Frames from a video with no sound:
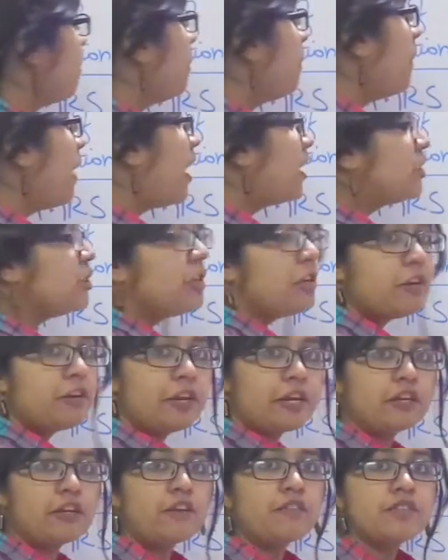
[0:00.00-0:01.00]
marginal
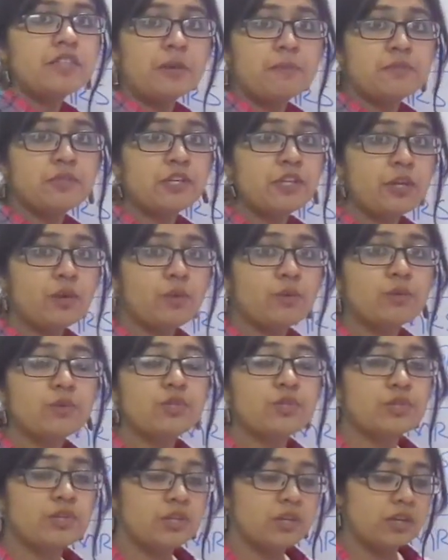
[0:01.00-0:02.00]
rate of
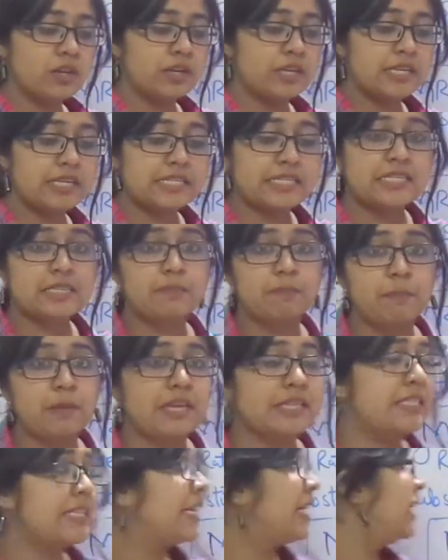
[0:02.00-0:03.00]
substitution is
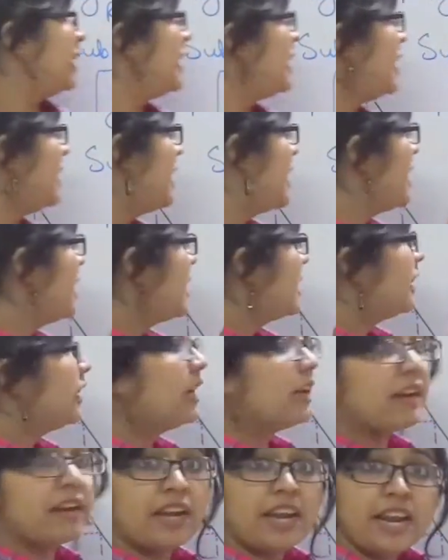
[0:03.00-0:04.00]
basically
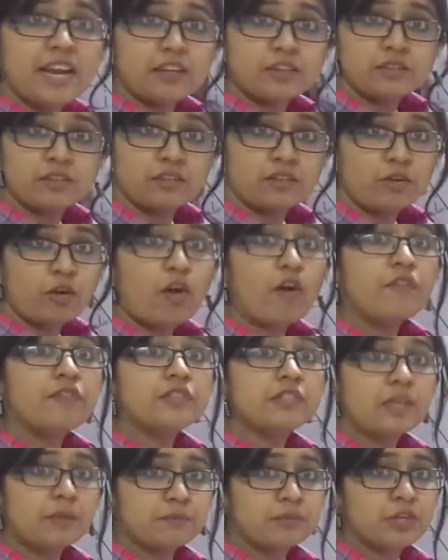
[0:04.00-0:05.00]
the rate of
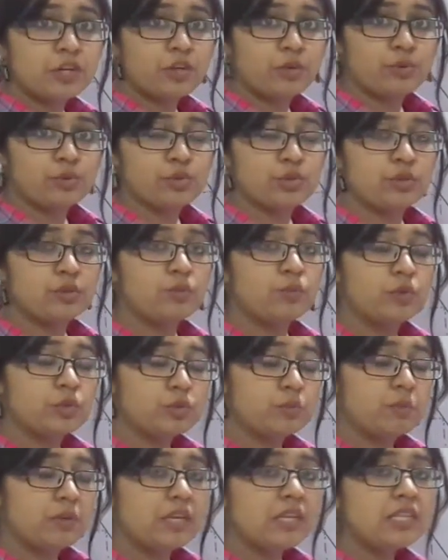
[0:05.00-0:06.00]
substitution,
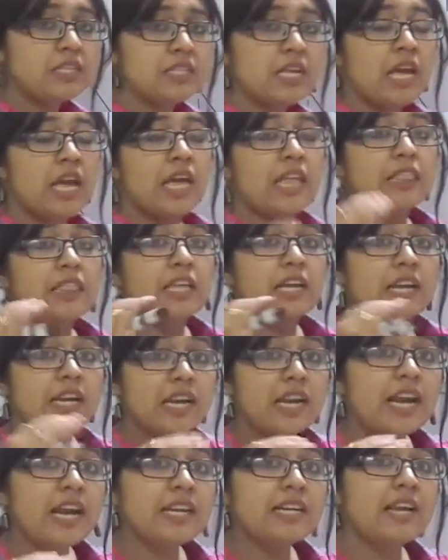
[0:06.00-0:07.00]
which means the
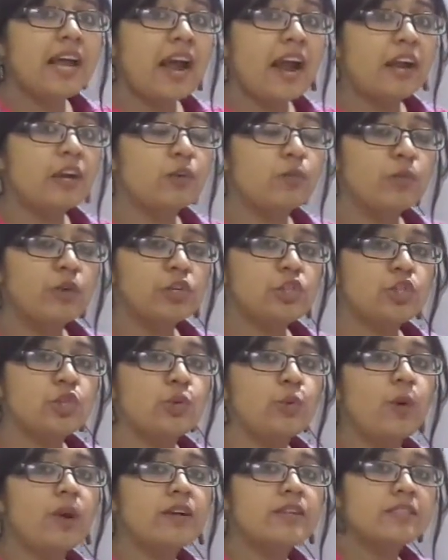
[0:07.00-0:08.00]
rate at which
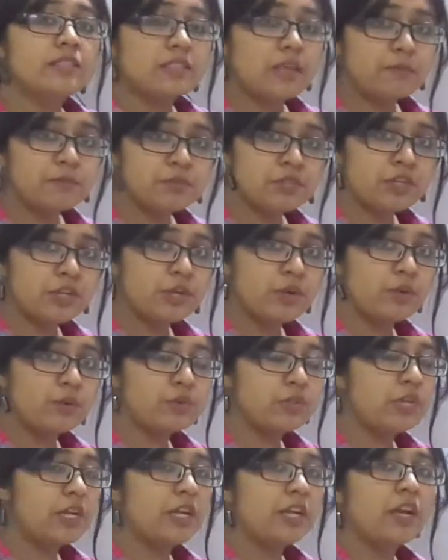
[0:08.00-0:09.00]
you are
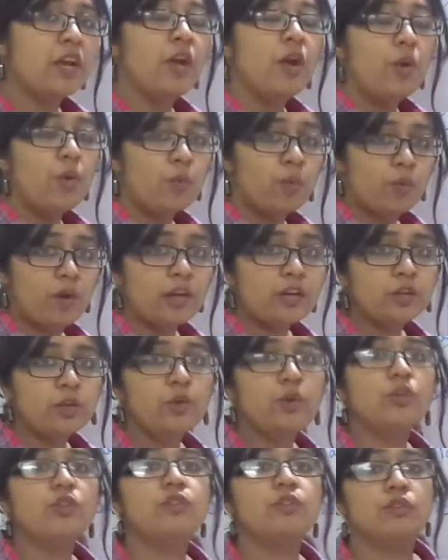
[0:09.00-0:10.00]
substituting one
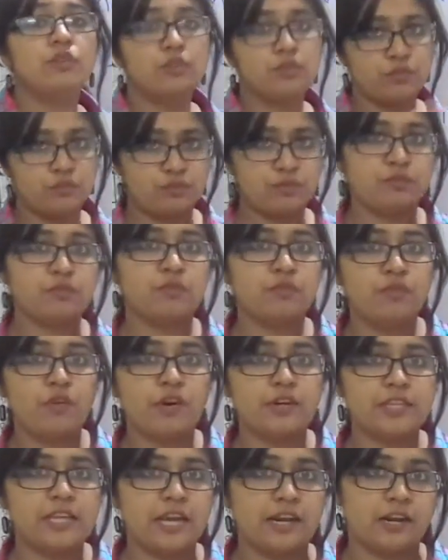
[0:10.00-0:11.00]
good
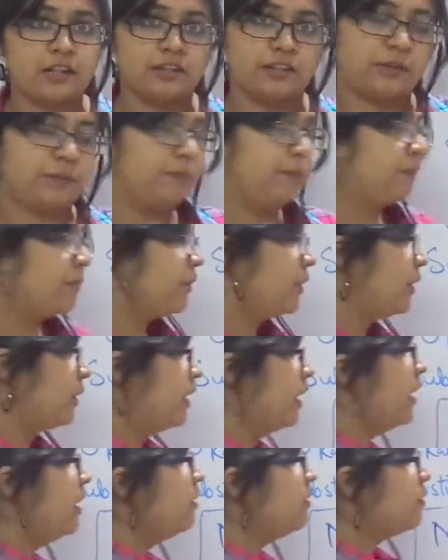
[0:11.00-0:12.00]
for the another.
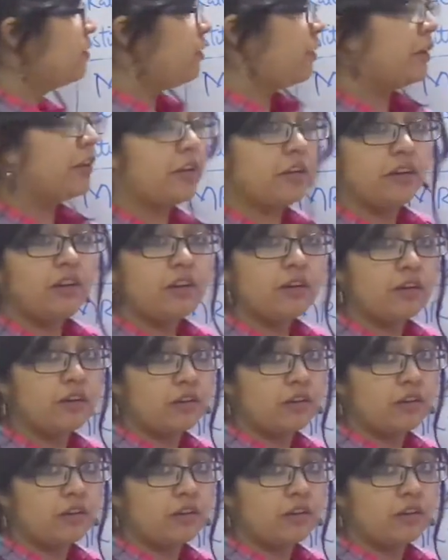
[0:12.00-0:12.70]
Okay, for here,